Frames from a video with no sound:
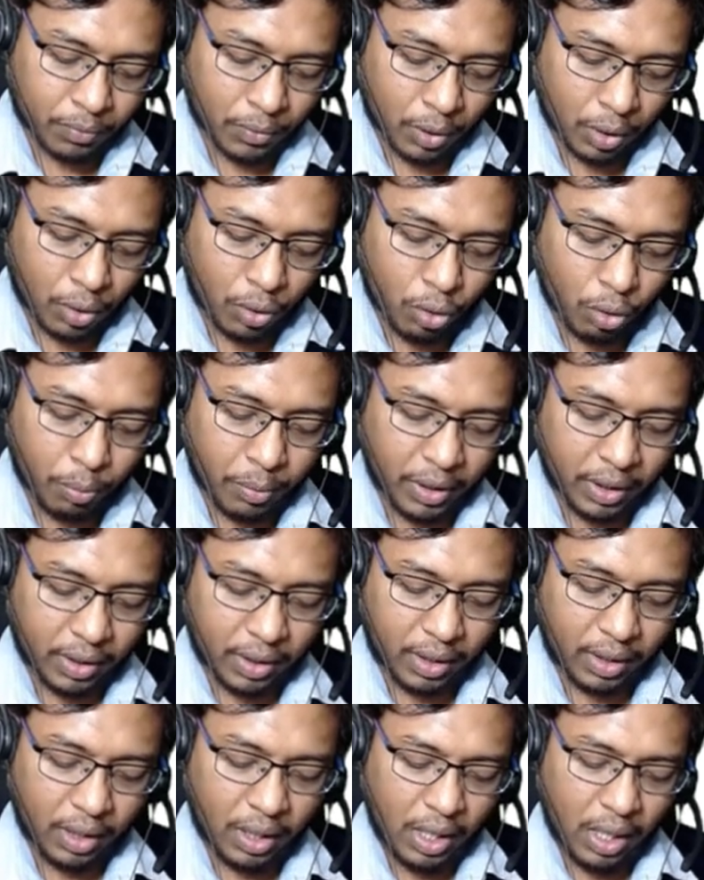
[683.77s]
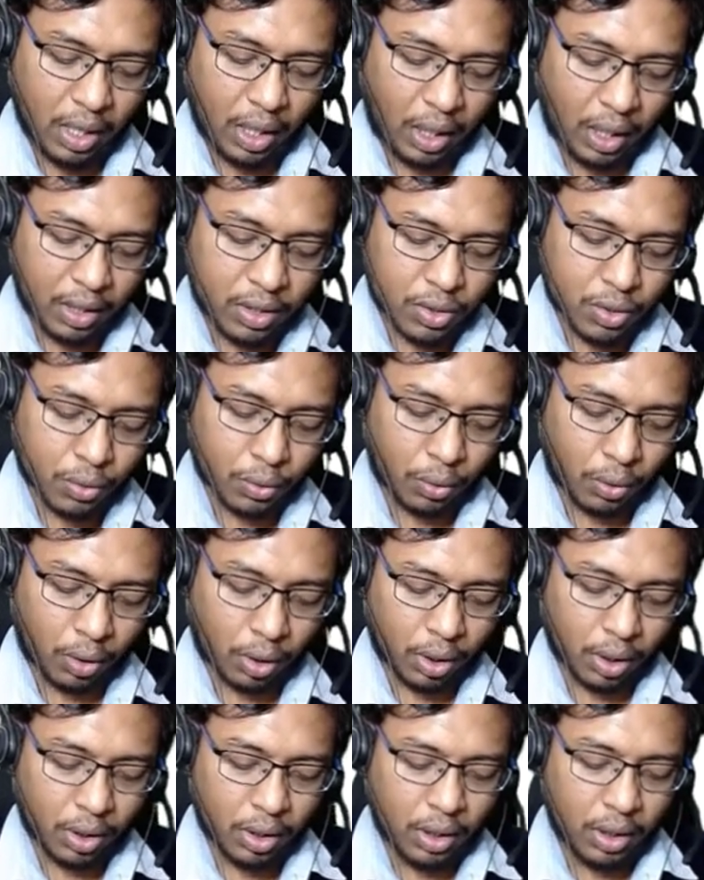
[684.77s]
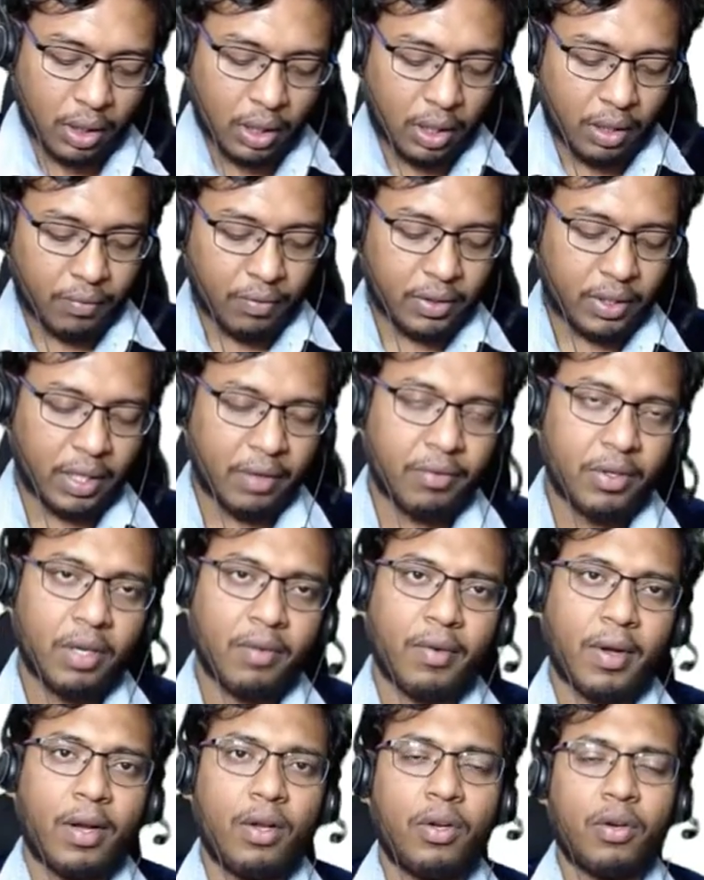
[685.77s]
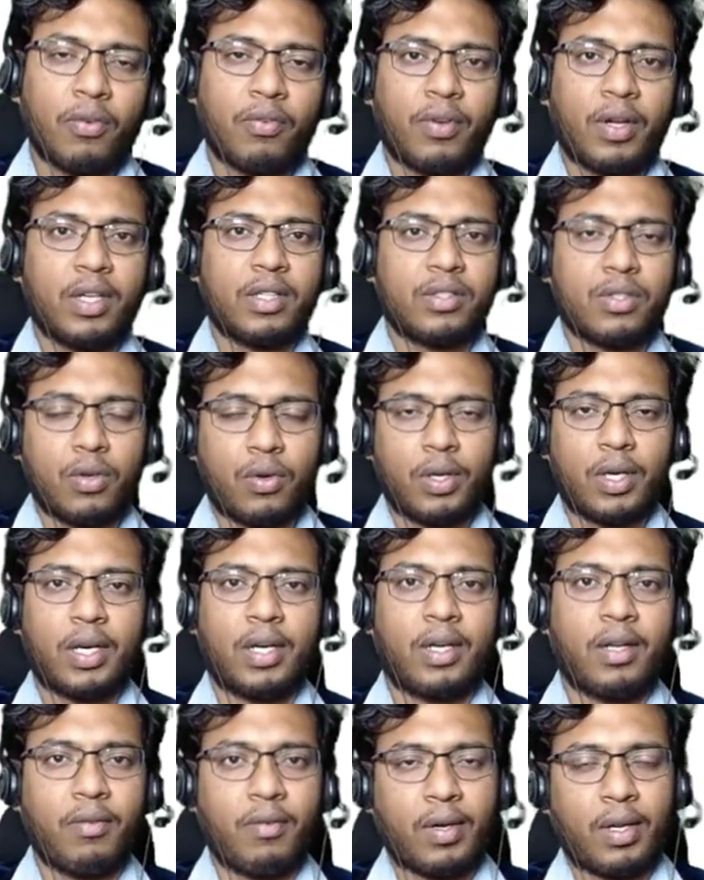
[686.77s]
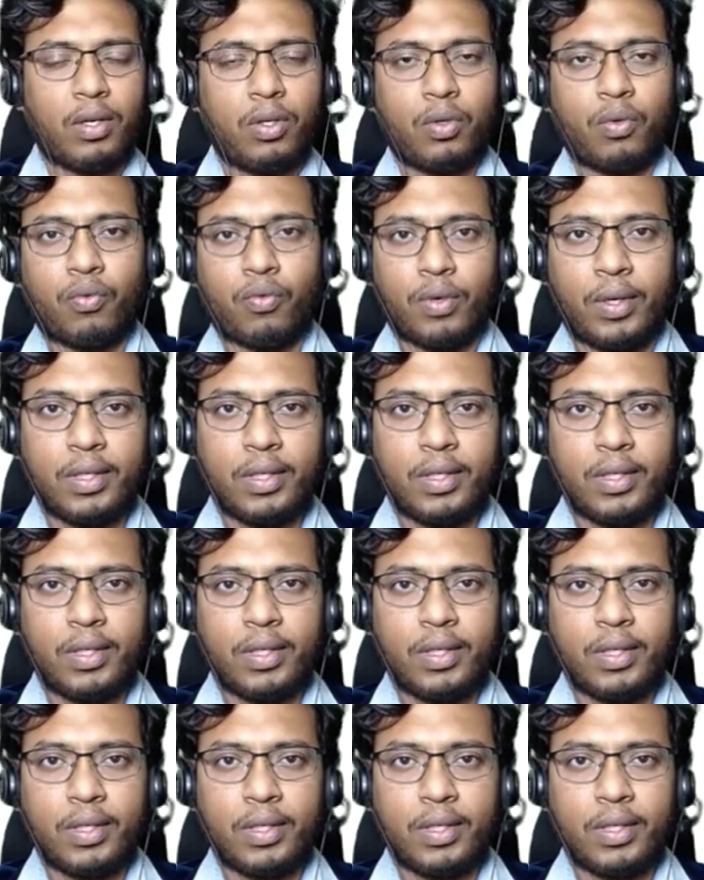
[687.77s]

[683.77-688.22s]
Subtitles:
2 by 3, and so on. With every value of x, you will get a value of y.